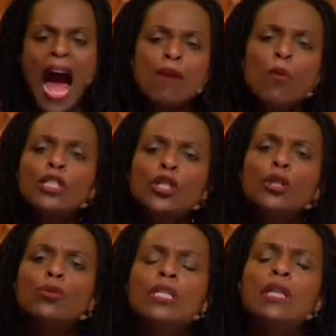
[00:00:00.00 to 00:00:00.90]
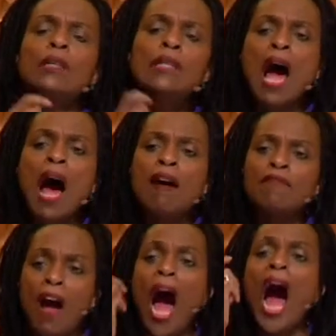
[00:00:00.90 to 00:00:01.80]
I want you to
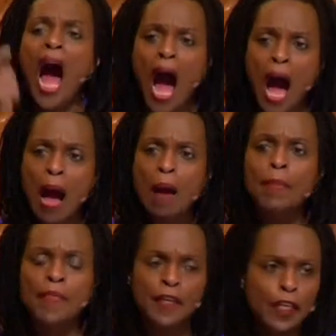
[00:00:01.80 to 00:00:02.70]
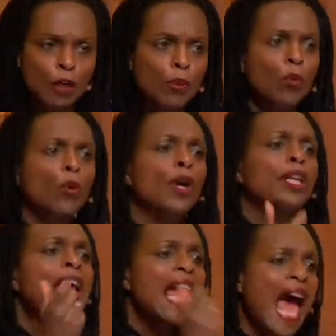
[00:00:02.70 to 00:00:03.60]
love Ahab, the Hebrew
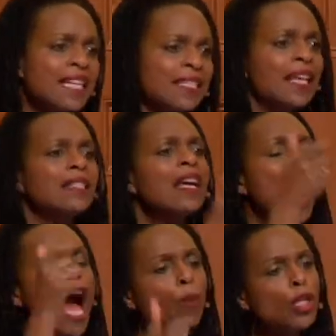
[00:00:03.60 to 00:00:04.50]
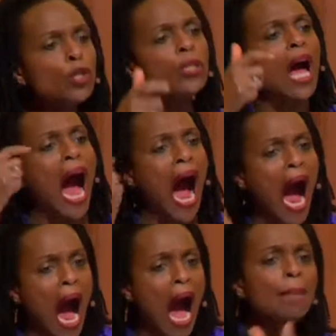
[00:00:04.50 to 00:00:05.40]
word, chesed. I want you to
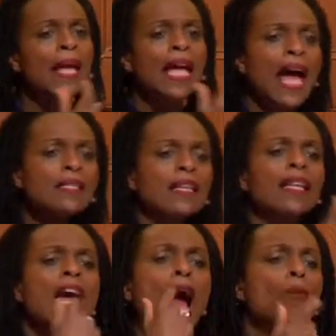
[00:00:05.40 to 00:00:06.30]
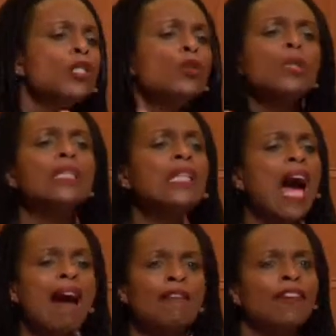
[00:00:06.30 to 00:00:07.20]
Ahab chesed. I want you to
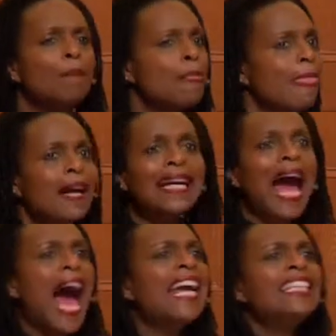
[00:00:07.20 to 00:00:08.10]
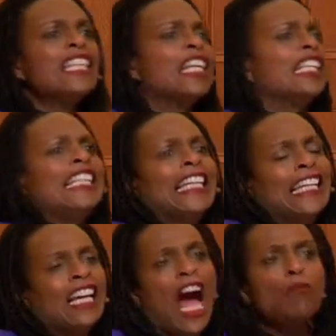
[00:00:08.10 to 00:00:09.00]
love
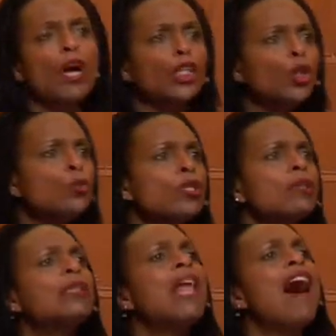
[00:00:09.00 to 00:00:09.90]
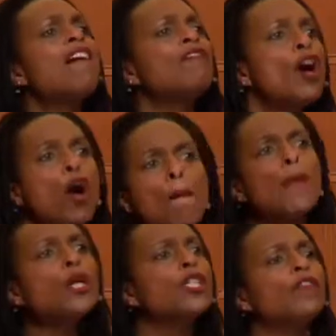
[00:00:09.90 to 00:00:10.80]
kindly. I want you to love
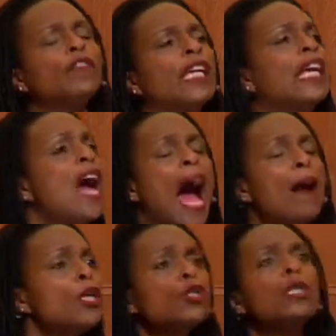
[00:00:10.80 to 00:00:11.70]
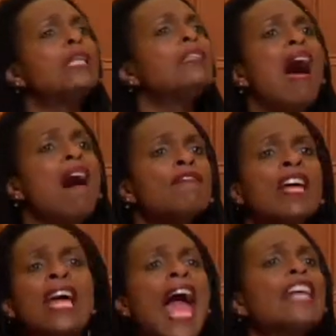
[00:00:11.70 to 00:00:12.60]
mercifully. I want you to love
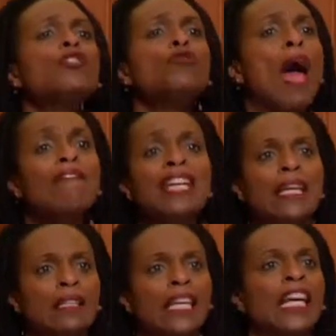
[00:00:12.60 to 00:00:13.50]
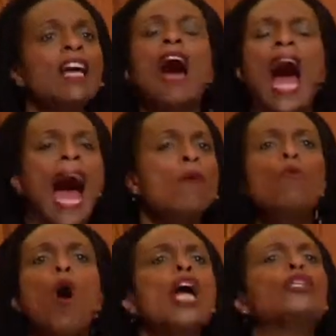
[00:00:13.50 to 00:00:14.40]
extravagantly. I
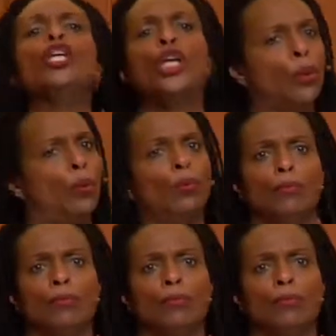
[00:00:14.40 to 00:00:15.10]
want you